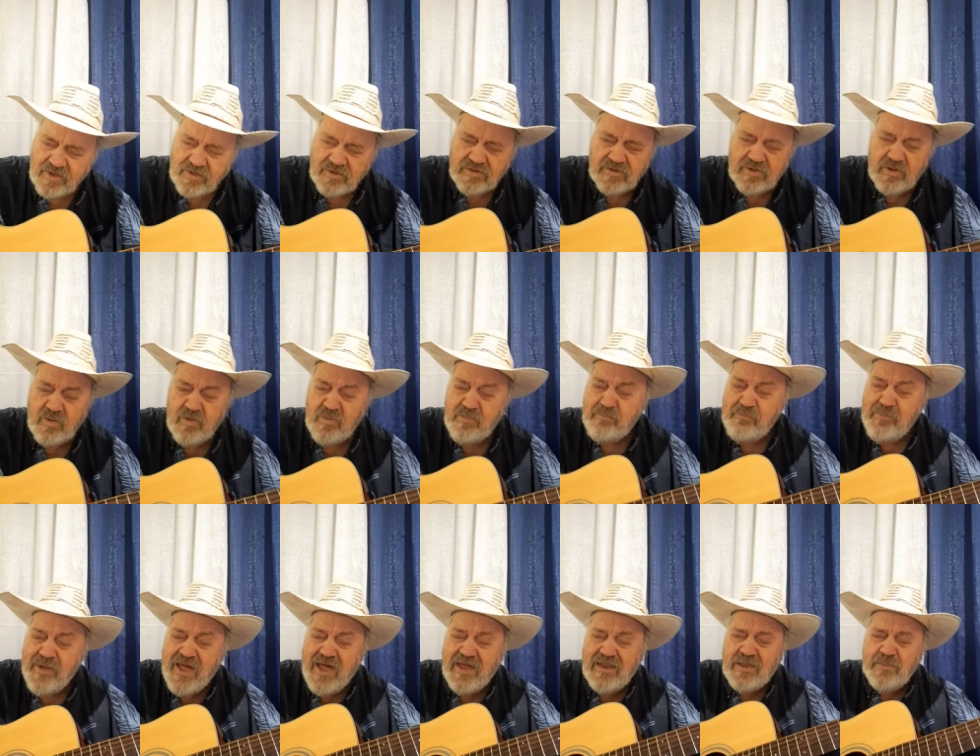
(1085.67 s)

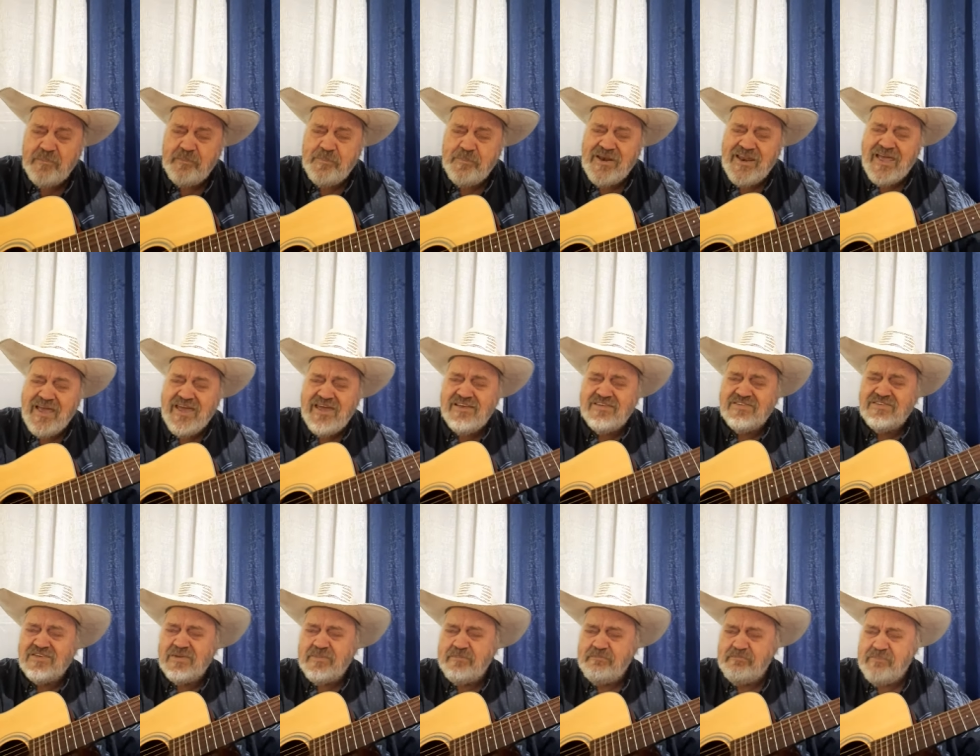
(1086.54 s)
Nobody
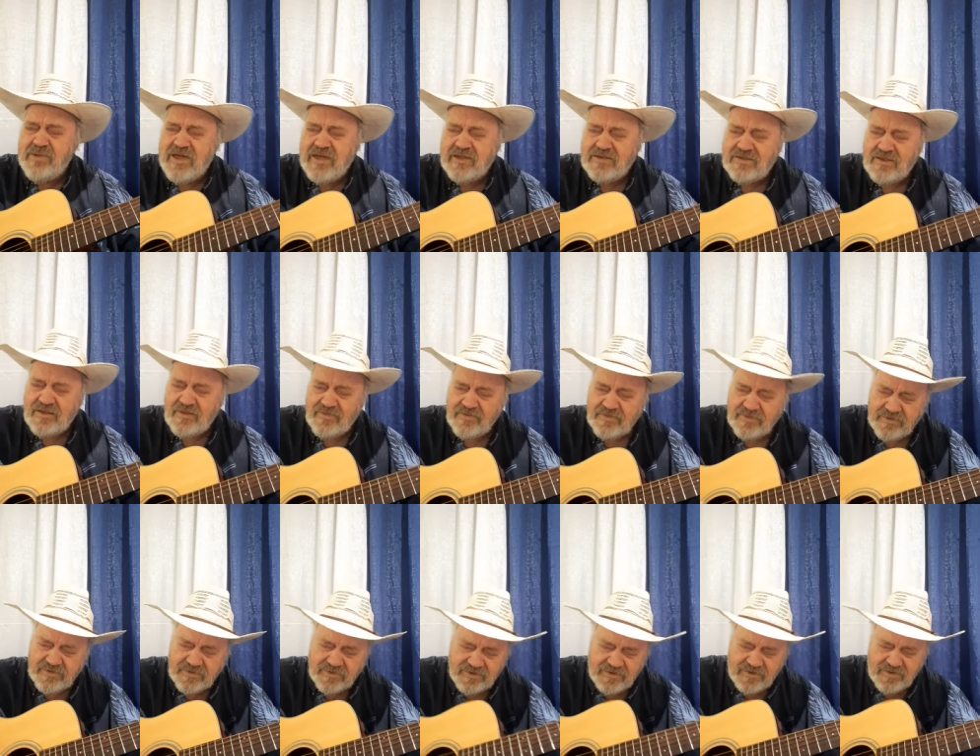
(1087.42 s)
plays the bet,
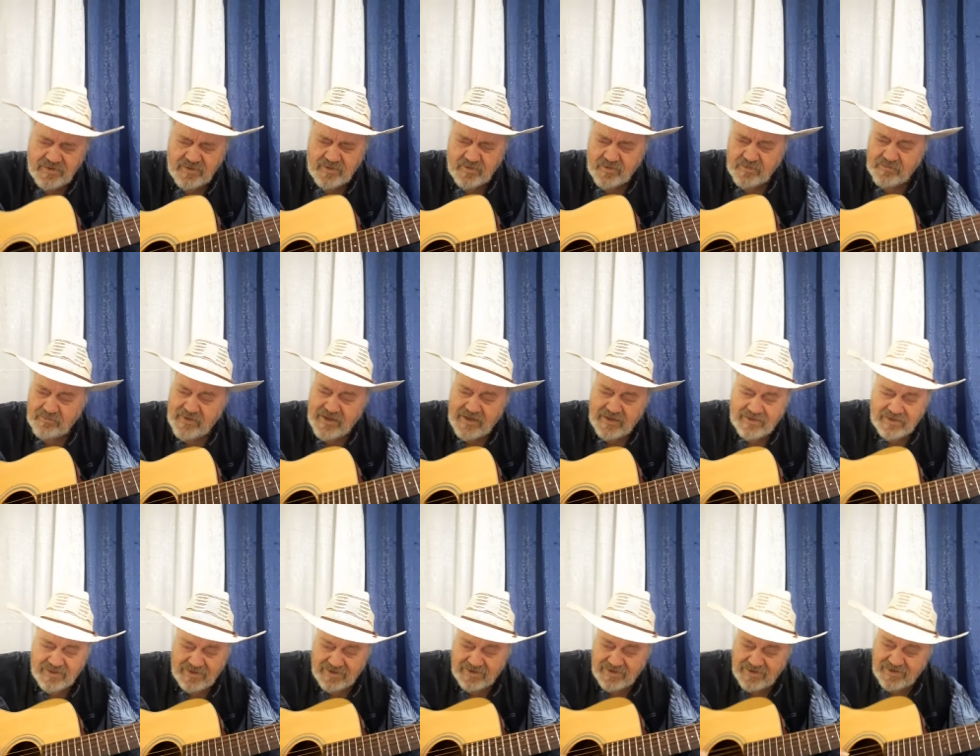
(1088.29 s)
ain't
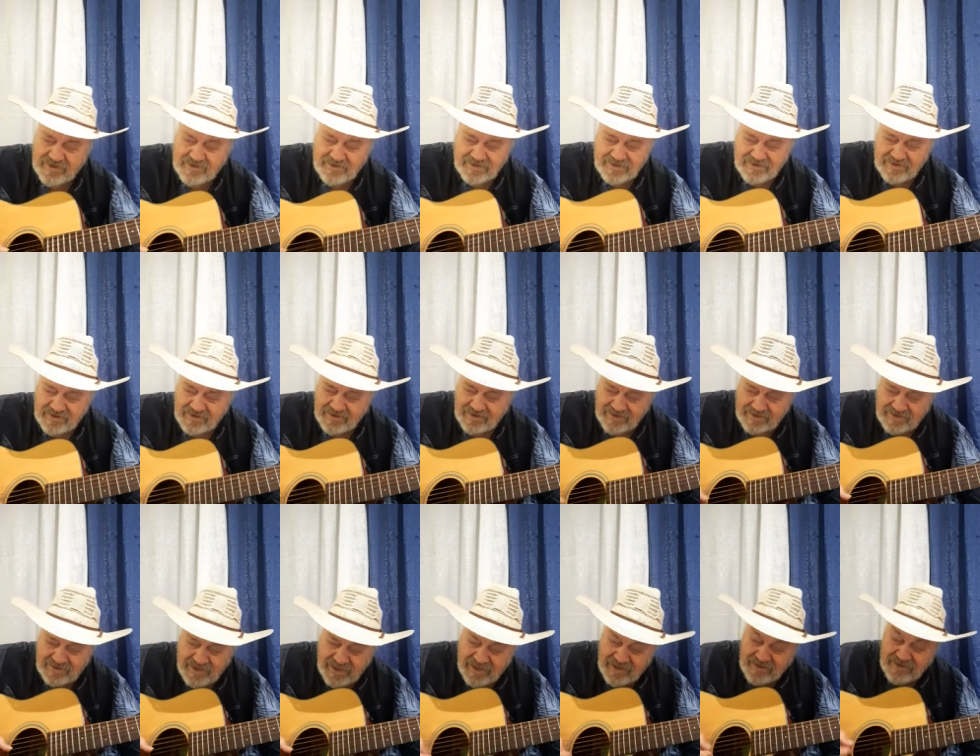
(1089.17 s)
nobody getting
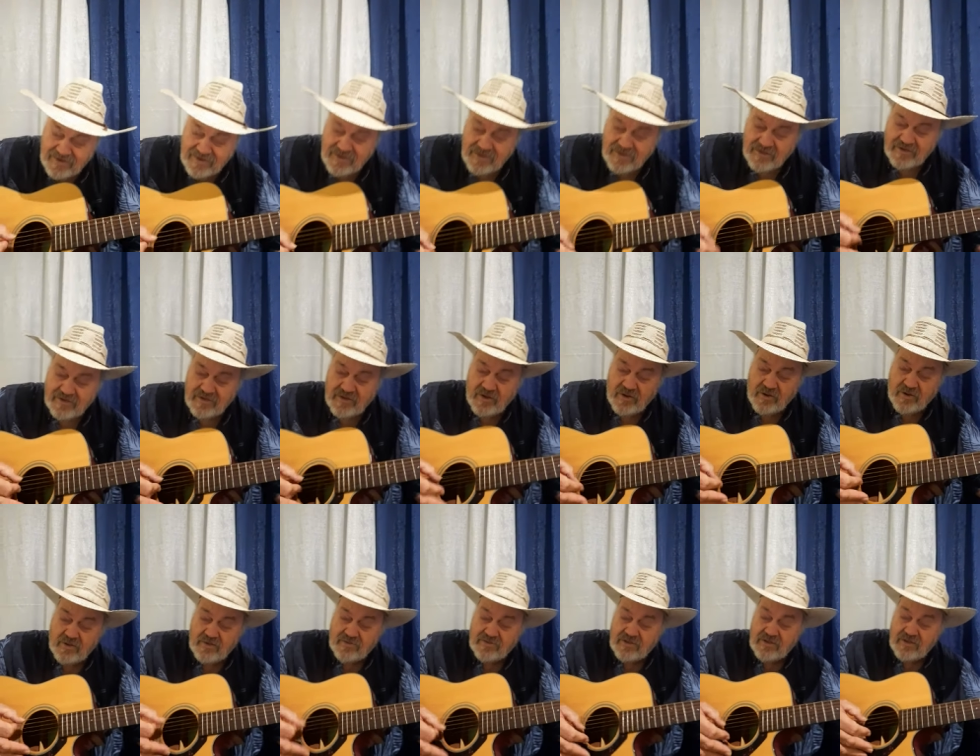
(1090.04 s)
in debt,
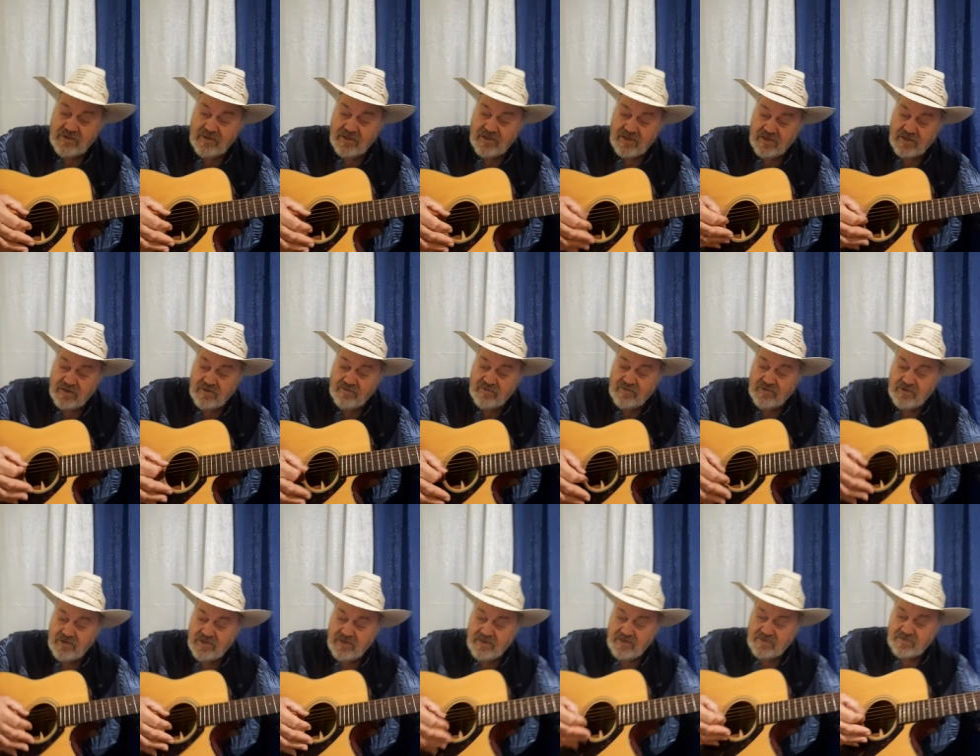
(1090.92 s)
cause in
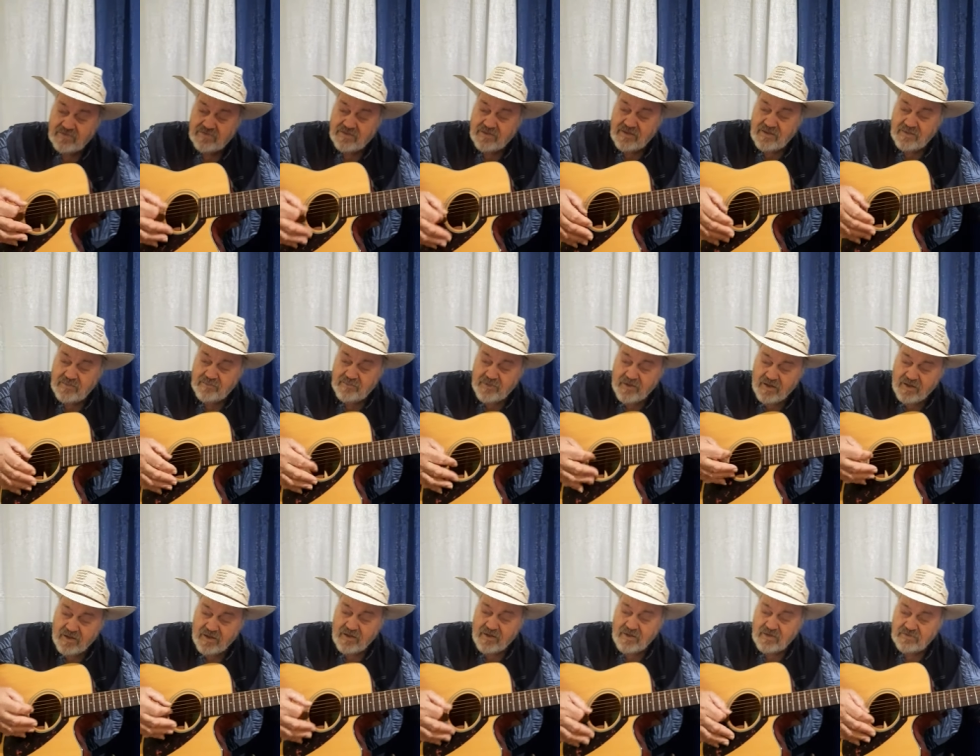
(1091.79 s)
heaven it's
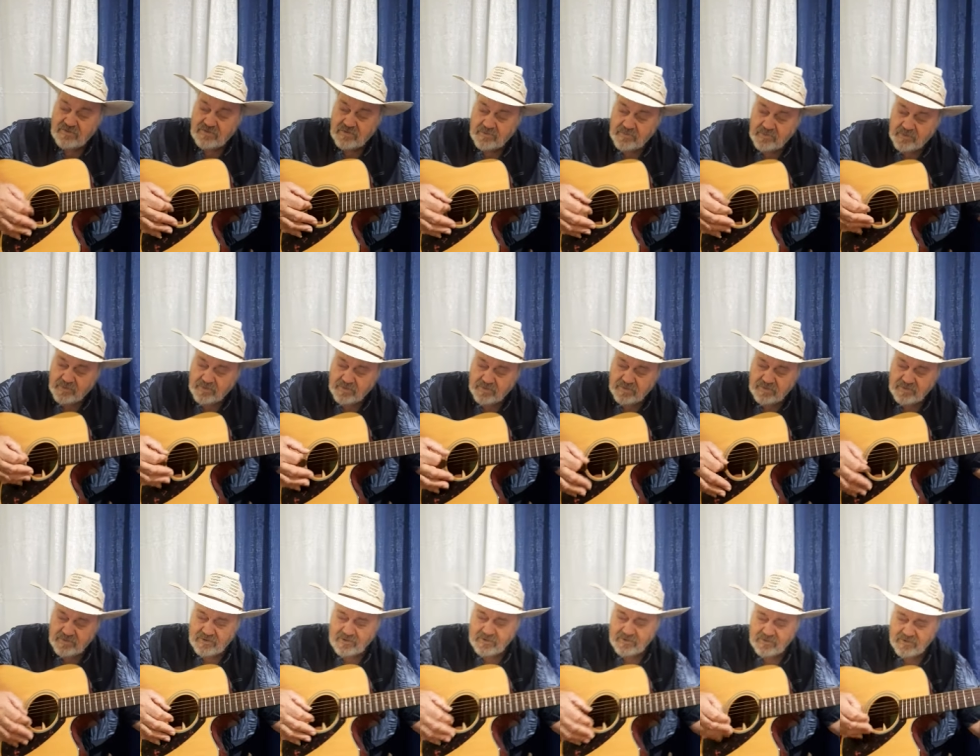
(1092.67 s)
impossible
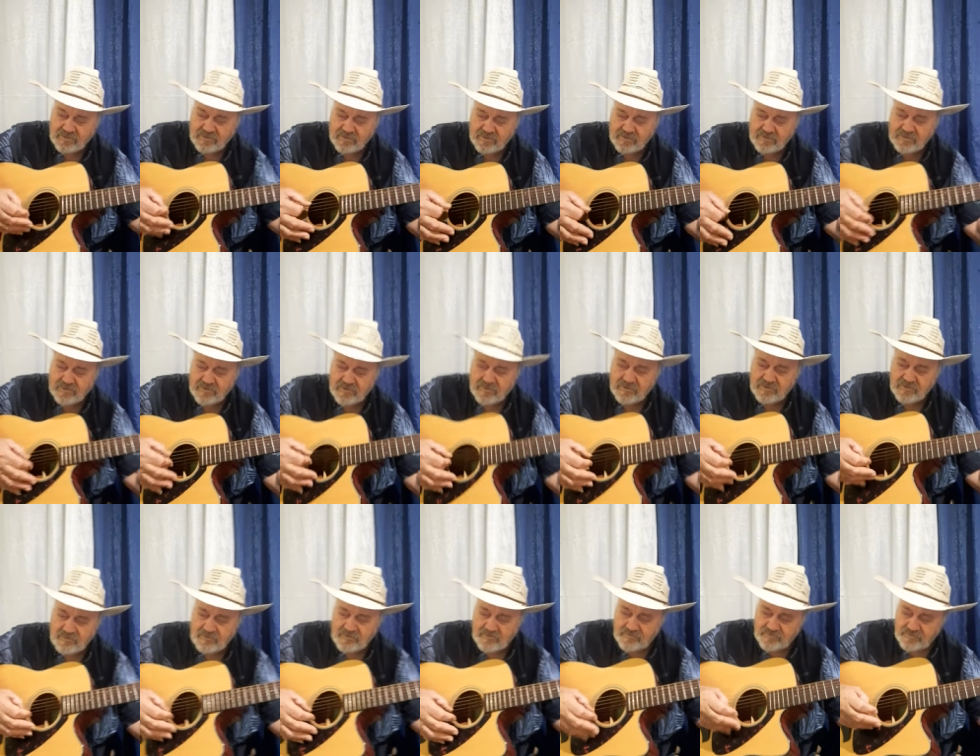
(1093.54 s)
to
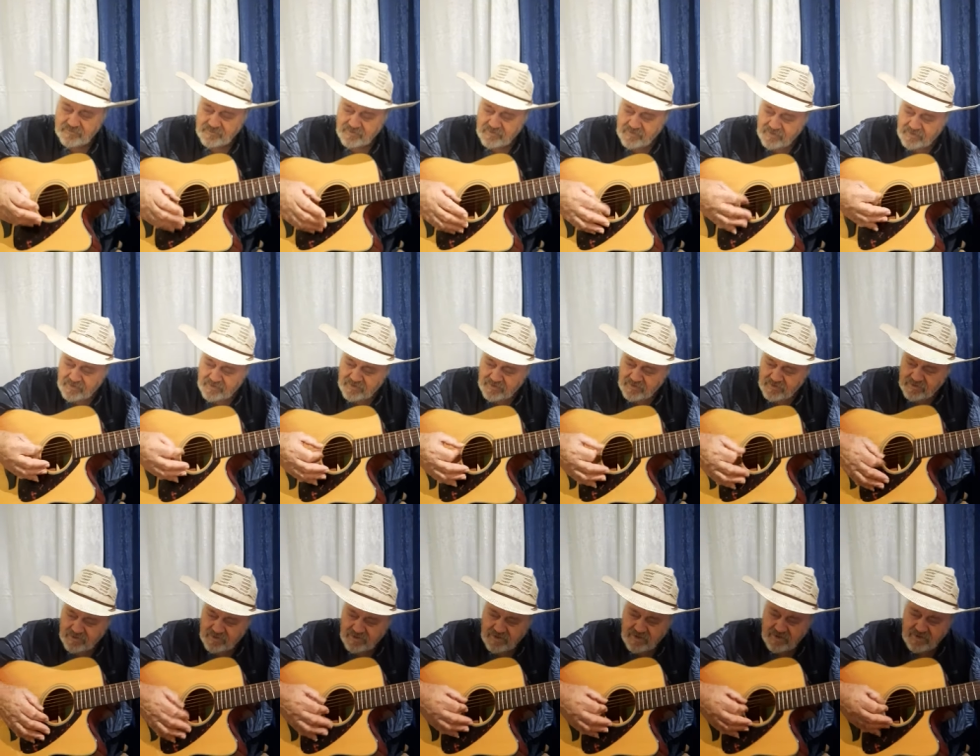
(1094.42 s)

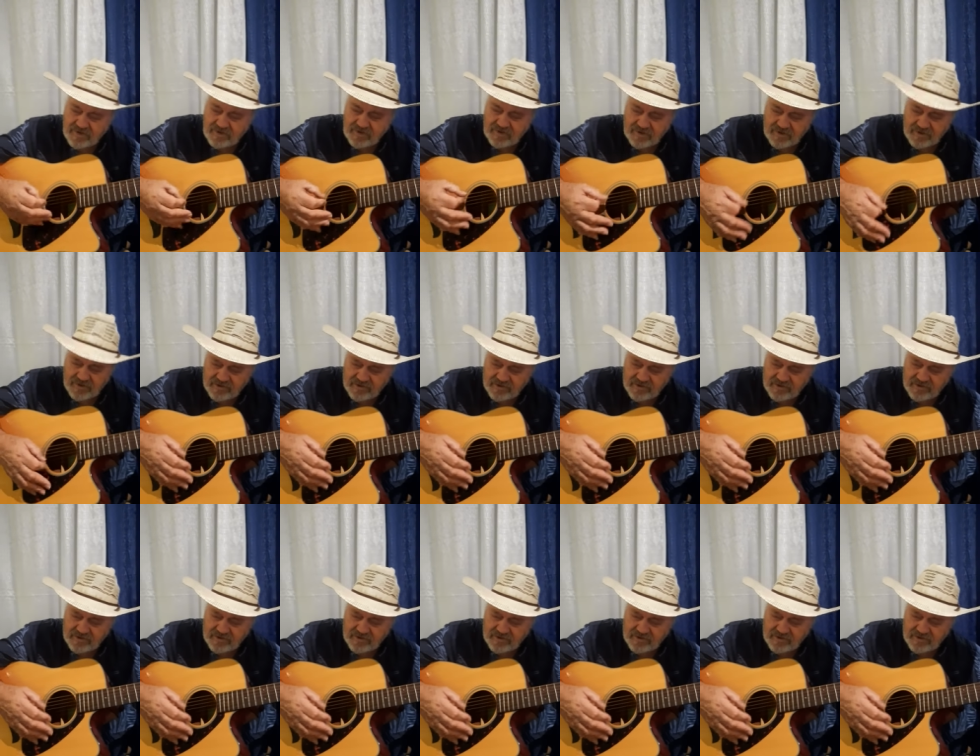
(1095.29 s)
lose.